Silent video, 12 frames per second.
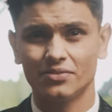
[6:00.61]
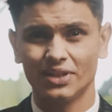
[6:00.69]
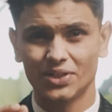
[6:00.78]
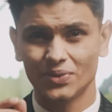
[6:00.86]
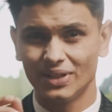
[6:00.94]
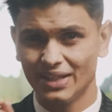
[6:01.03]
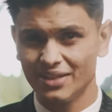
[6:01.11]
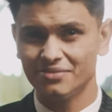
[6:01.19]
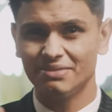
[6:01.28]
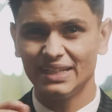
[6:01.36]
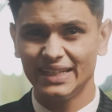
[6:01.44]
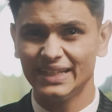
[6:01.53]
way to
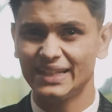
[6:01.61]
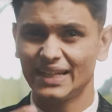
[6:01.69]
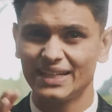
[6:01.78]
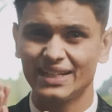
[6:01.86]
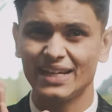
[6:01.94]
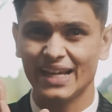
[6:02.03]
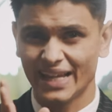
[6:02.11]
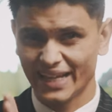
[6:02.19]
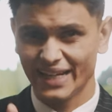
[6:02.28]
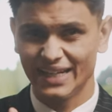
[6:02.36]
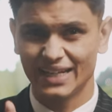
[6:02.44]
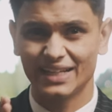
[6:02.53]
live, lead and
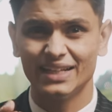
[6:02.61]
end